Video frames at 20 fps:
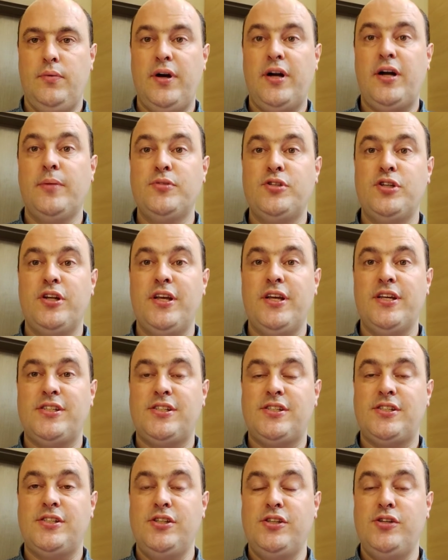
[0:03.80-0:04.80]
Welcome to
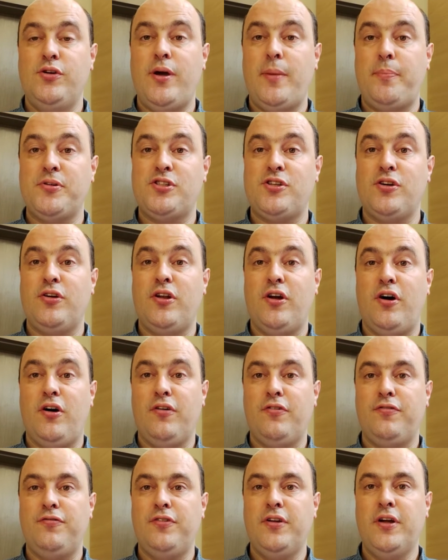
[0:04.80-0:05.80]
this new episode
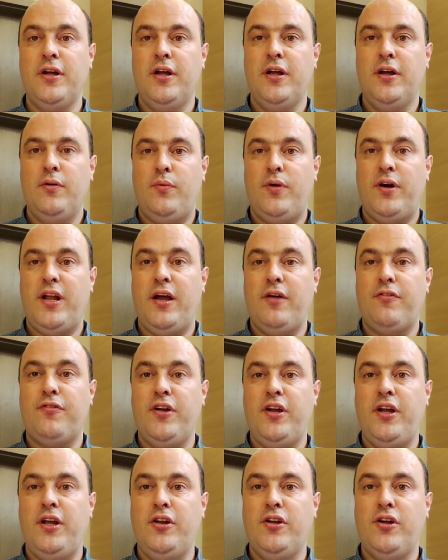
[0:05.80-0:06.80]
of What
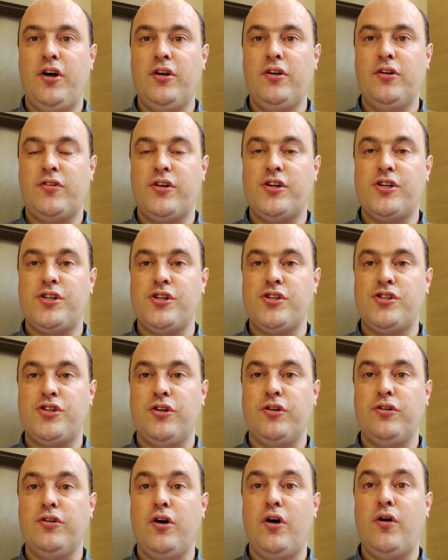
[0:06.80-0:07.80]
Every Non-Christian
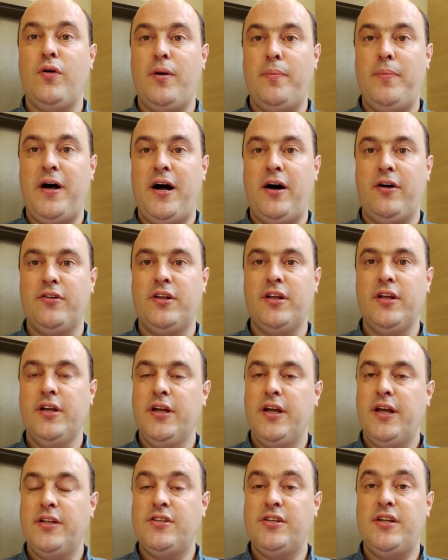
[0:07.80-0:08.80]
Should Know About.
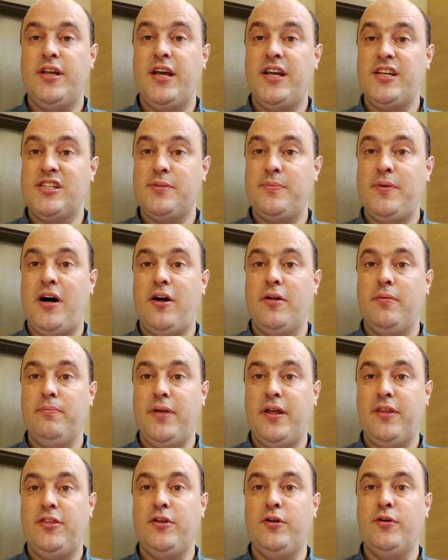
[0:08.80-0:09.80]
And today is about
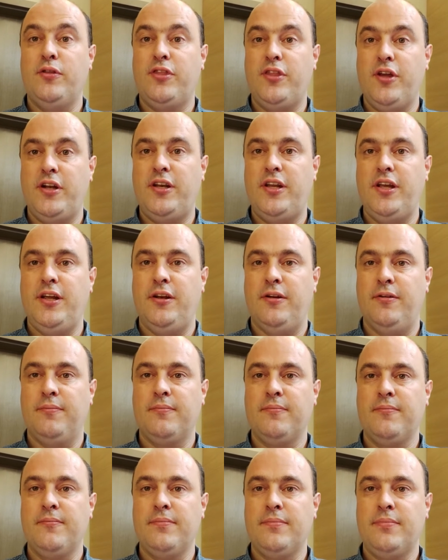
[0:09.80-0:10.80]
Matthew
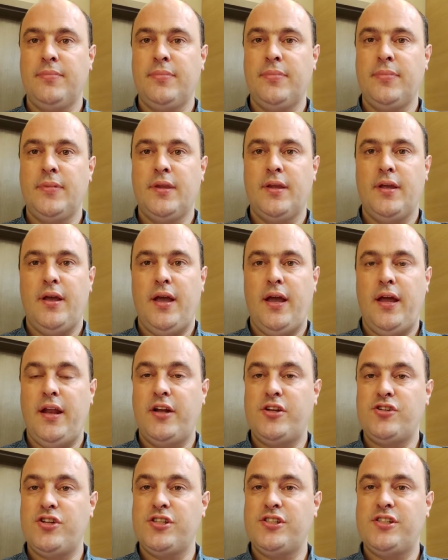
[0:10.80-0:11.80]
13. And
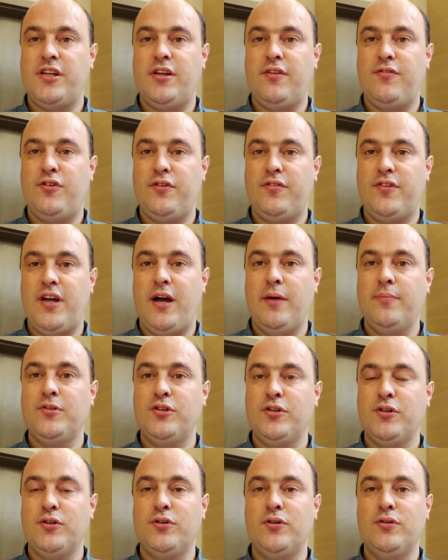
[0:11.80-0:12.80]
I trust that if you've come
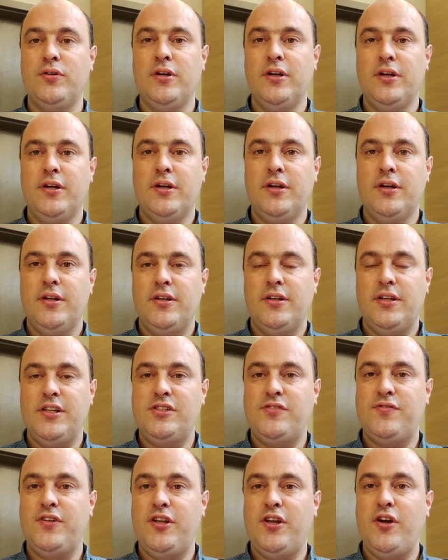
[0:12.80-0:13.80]
to
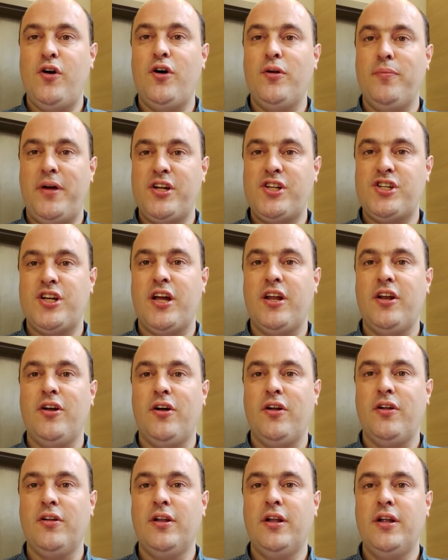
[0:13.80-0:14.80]
this video on my
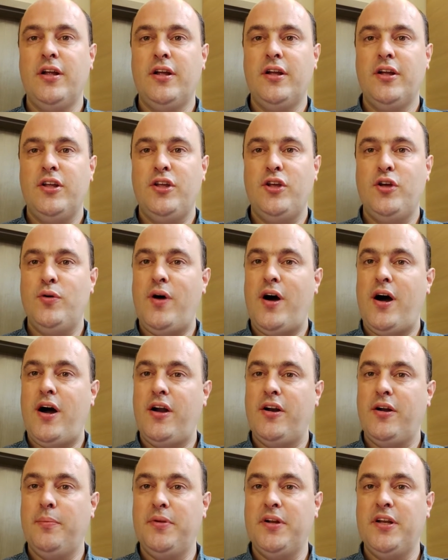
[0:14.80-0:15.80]
channel, you
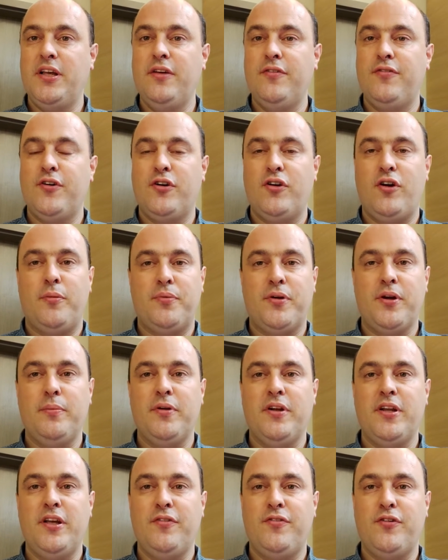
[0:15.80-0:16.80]
are a believer or
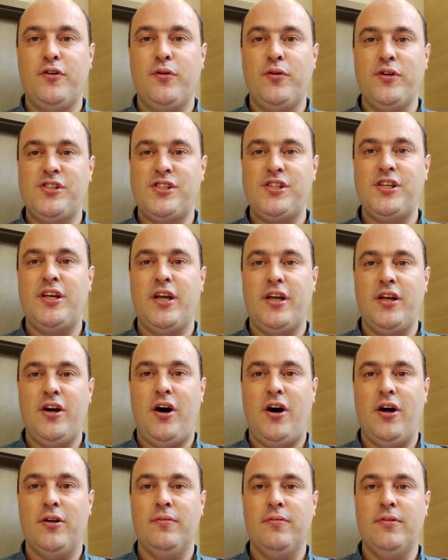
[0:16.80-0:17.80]
pre-believer who is seeking
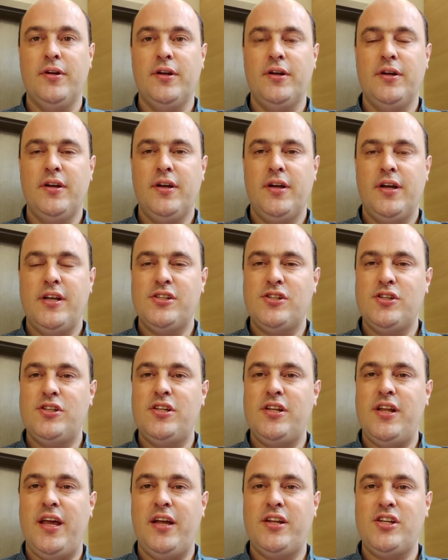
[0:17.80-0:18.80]
God. And so
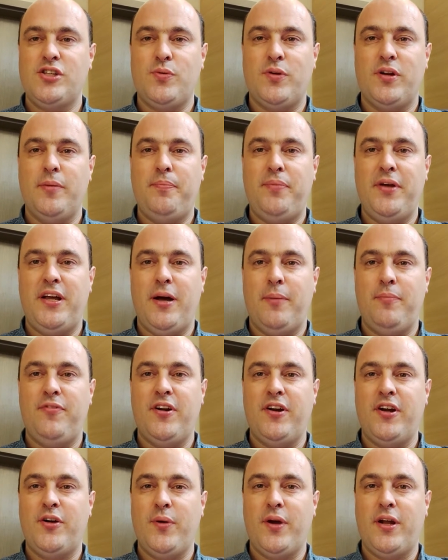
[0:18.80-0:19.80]
today I just want to pick up
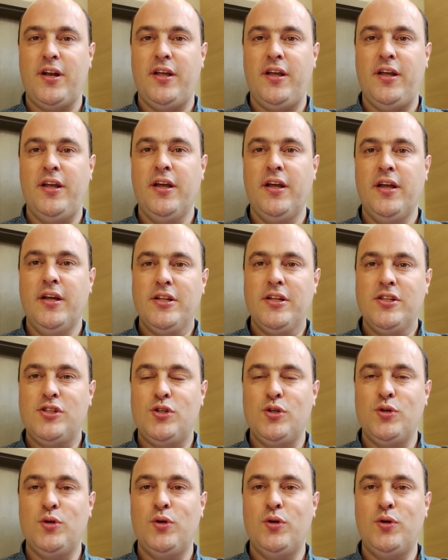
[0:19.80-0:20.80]
very quickly
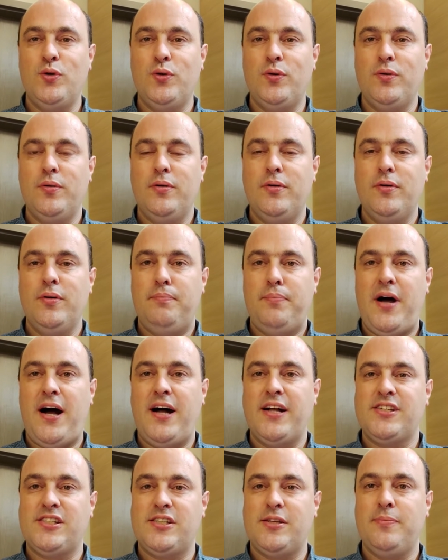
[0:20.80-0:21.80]
two
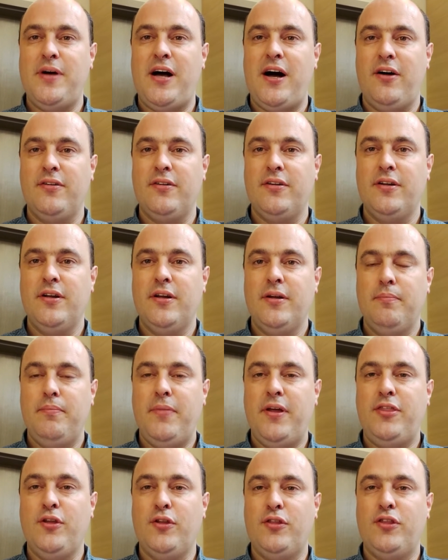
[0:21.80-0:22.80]
parts about
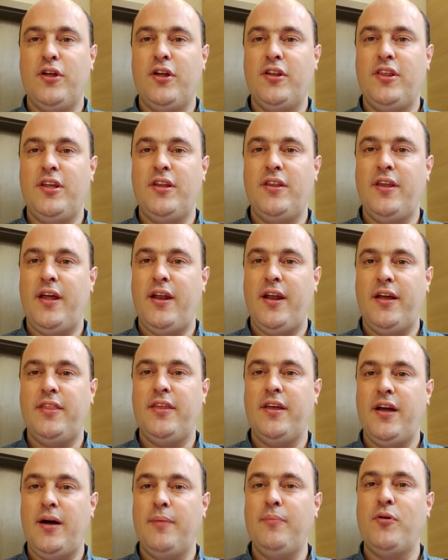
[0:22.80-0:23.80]
Matthew 13 that I
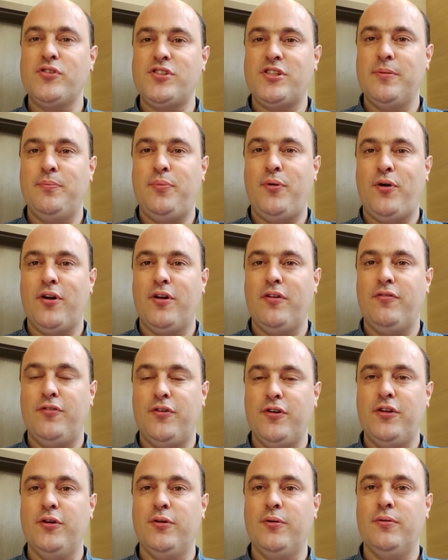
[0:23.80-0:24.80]
think are most important for
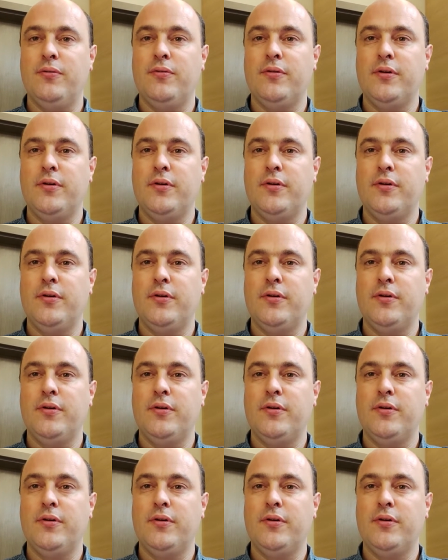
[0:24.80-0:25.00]
you.